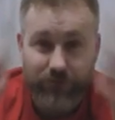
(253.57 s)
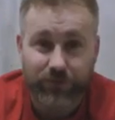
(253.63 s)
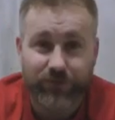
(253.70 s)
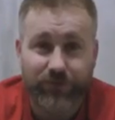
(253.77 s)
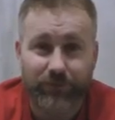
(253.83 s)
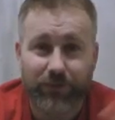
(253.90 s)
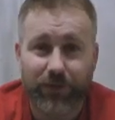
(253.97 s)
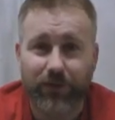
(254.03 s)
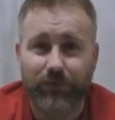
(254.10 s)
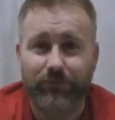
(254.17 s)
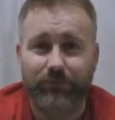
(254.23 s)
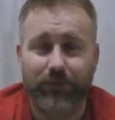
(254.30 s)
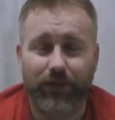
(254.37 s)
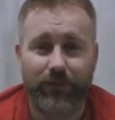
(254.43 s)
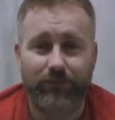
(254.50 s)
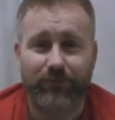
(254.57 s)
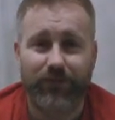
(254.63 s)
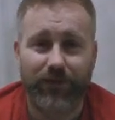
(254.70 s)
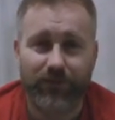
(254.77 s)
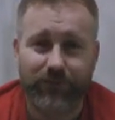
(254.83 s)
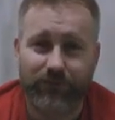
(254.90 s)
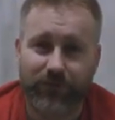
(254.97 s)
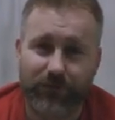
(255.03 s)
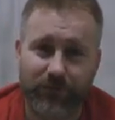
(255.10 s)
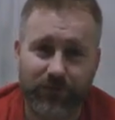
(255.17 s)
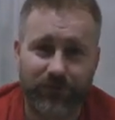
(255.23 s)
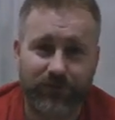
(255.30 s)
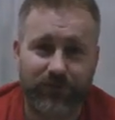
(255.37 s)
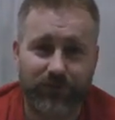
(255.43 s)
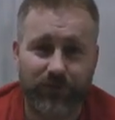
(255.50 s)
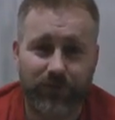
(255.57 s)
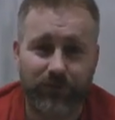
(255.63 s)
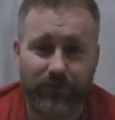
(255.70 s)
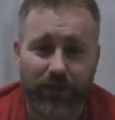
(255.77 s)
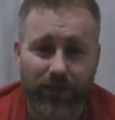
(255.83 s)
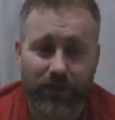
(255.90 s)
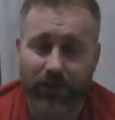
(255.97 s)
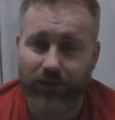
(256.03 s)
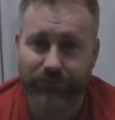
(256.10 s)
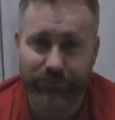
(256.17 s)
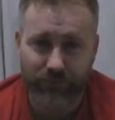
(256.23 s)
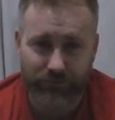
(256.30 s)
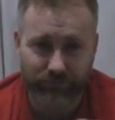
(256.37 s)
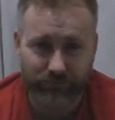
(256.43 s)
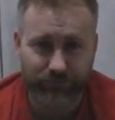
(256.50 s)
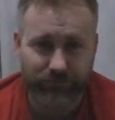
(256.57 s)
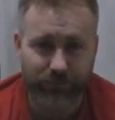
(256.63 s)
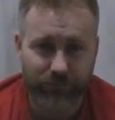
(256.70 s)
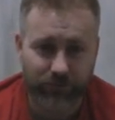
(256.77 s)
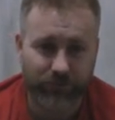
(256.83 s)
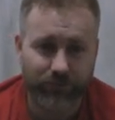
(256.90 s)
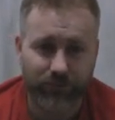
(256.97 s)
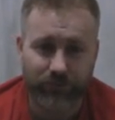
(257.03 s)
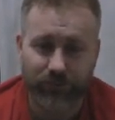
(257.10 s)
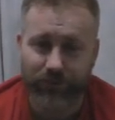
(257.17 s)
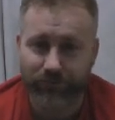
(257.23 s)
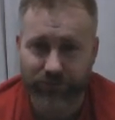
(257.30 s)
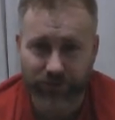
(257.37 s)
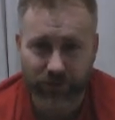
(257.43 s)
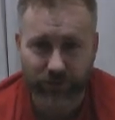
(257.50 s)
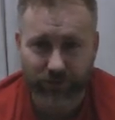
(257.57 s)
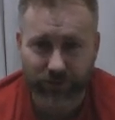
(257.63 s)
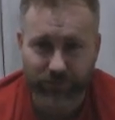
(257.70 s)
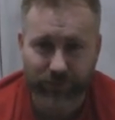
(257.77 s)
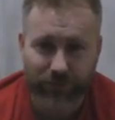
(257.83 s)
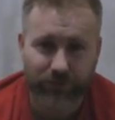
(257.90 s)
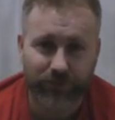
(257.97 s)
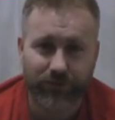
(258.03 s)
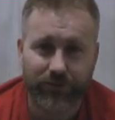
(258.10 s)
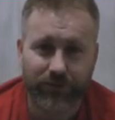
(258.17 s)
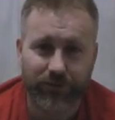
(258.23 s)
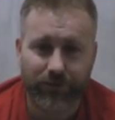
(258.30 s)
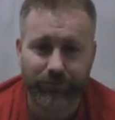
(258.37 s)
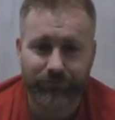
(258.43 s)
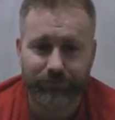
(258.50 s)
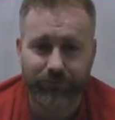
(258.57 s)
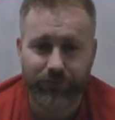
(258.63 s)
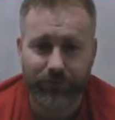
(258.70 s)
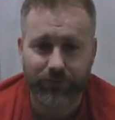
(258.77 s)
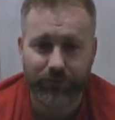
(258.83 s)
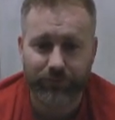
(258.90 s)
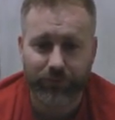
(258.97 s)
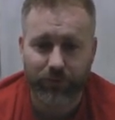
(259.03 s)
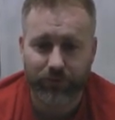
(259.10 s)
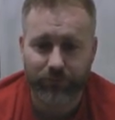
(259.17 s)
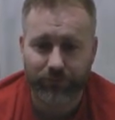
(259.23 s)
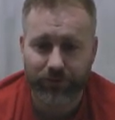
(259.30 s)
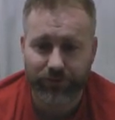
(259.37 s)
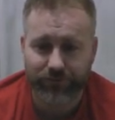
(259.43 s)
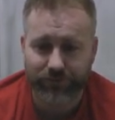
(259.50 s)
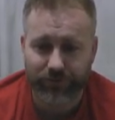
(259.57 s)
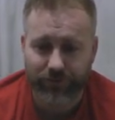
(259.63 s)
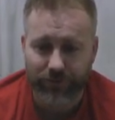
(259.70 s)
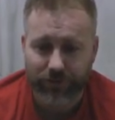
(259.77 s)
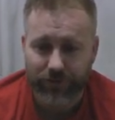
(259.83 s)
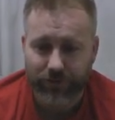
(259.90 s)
Christabel. Thank you very much to you and for your lovely comment about the poem that I did.